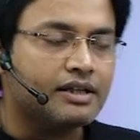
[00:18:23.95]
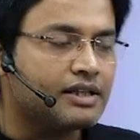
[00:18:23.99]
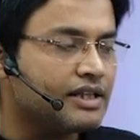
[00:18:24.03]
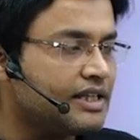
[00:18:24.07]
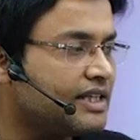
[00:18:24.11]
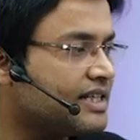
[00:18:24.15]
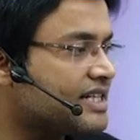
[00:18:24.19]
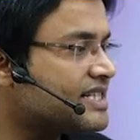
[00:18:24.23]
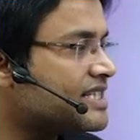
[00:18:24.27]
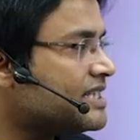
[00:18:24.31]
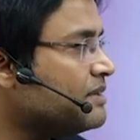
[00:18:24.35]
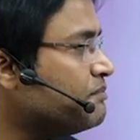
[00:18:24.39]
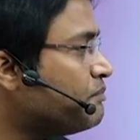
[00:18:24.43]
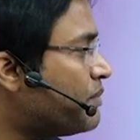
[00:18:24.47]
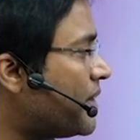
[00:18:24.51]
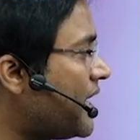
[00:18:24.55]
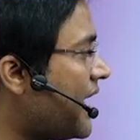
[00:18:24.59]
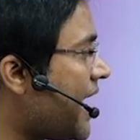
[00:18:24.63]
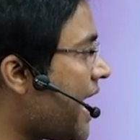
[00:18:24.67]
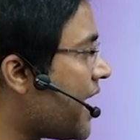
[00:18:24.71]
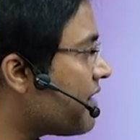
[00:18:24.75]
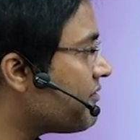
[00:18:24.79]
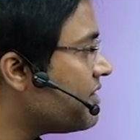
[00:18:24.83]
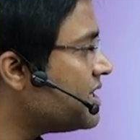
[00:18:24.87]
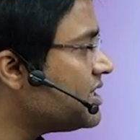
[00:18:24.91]
in a simple
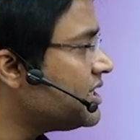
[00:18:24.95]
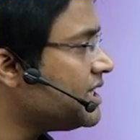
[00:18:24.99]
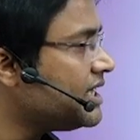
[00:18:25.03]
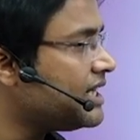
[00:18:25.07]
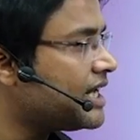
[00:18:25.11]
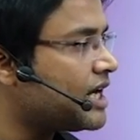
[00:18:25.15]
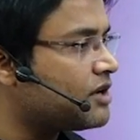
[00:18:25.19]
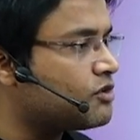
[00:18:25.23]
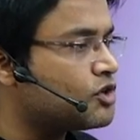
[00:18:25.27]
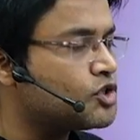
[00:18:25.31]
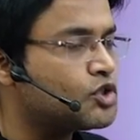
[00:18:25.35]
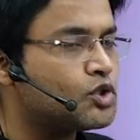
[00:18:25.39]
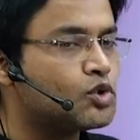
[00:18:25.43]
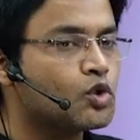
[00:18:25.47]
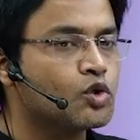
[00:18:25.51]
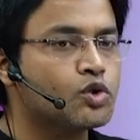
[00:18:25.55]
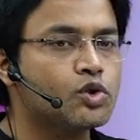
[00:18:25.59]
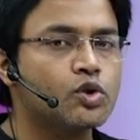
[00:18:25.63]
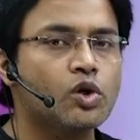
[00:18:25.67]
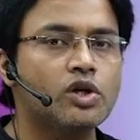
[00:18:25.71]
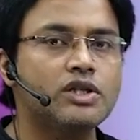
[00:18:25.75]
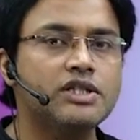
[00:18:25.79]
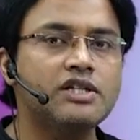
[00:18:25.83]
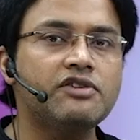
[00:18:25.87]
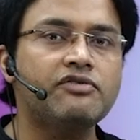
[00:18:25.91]
language, in our
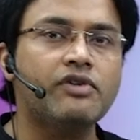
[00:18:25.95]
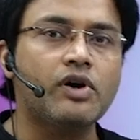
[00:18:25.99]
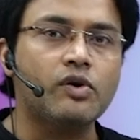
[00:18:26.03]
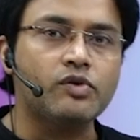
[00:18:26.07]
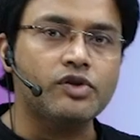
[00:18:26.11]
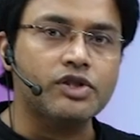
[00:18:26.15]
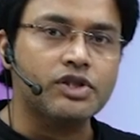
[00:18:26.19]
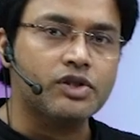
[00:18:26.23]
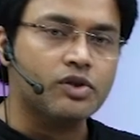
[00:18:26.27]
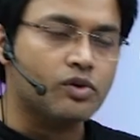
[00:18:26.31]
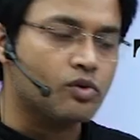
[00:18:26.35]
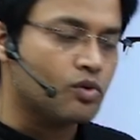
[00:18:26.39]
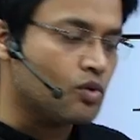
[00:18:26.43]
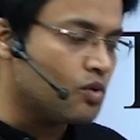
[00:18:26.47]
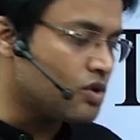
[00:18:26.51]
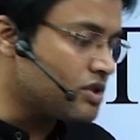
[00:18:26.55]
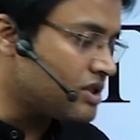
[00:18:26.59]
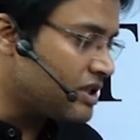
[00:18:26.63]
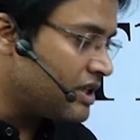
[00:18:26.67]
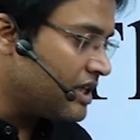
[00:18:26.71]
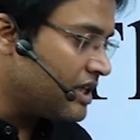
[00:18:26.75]
Sociology Foundation course